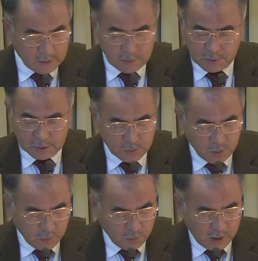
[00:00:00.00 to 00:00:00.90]
The
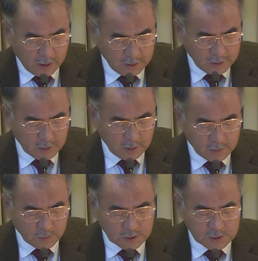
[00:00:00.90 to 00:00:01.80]
small finds
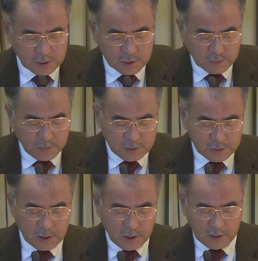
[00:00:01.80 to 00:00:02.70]
from the
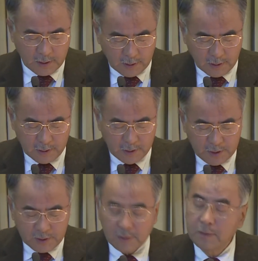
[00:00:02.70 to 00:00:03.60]
settlement are
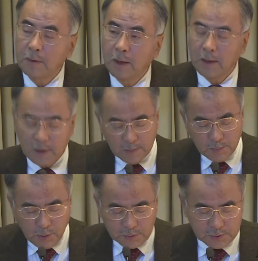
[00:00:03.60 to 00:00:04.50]
limited in
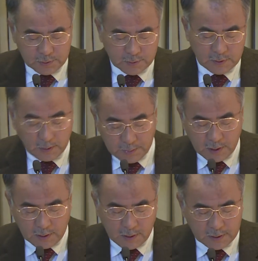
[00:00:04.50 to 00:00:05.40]
both
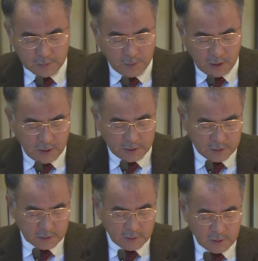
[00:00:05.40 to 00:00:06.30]
number and
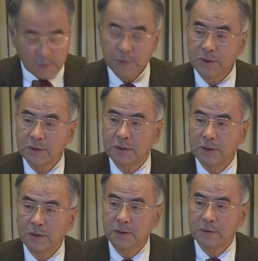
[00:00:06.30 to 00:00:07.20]
variety, which is
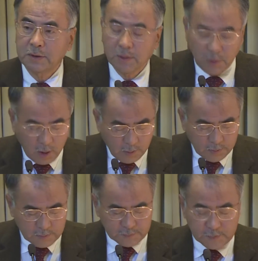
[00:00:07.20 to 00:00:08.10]
suggestive
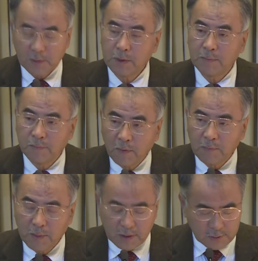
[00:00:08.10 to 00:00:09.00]
of the
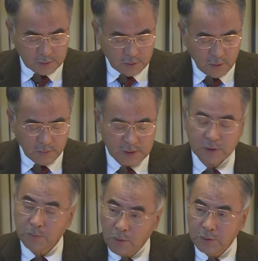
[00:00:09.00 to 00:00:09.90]
involvement of a
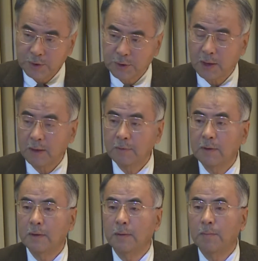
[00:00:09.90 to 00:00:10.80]
small-scale,
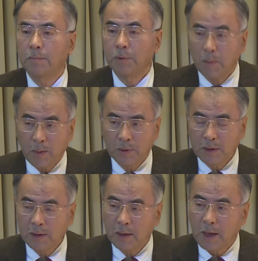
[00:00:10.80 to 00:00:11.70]

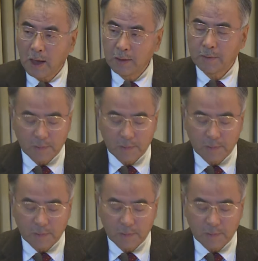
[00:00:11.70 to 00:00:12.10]
probably high